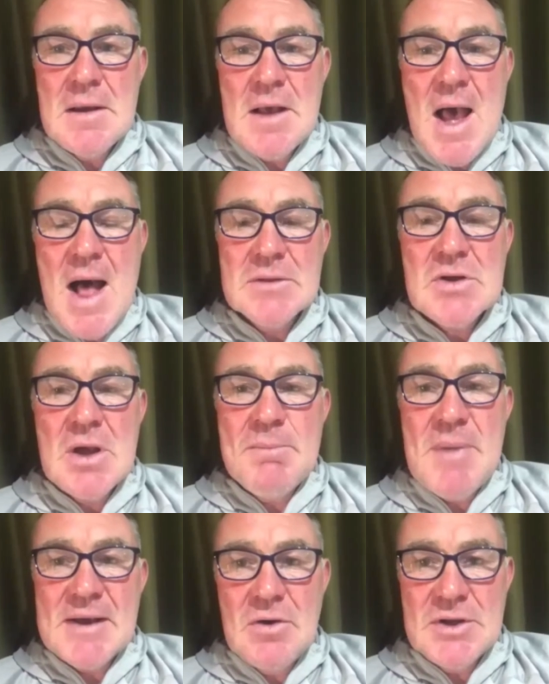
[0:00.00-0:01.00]
I'll come
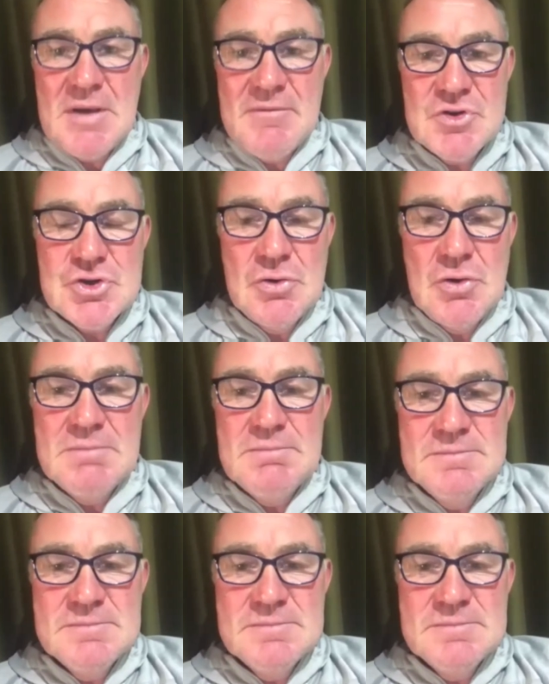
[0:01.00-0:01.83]
back on again for sure.